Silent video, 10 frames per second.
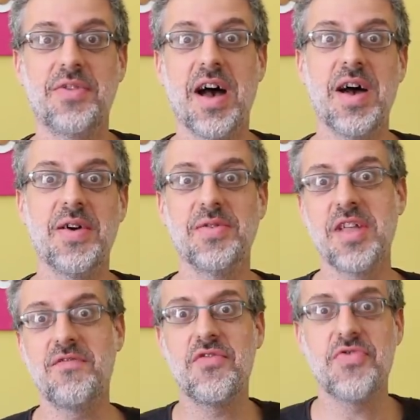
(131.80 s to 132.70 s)

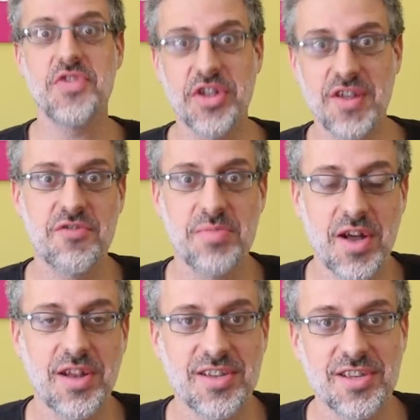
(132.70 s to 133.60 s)
around everything and
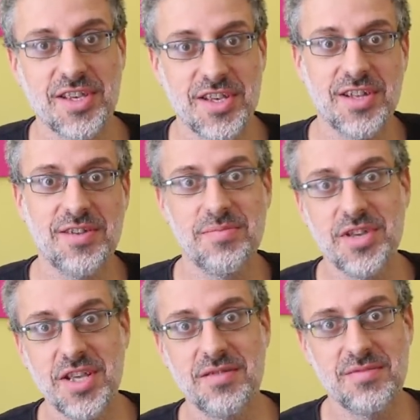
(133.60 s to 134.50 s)
everybody and kill
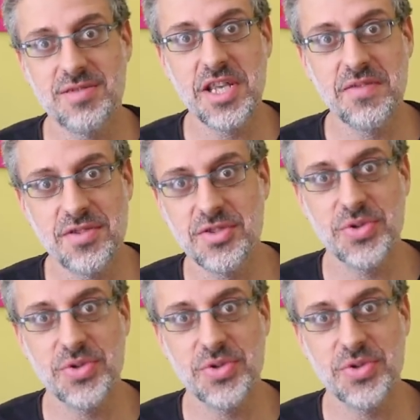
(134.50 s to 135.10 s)
e- evil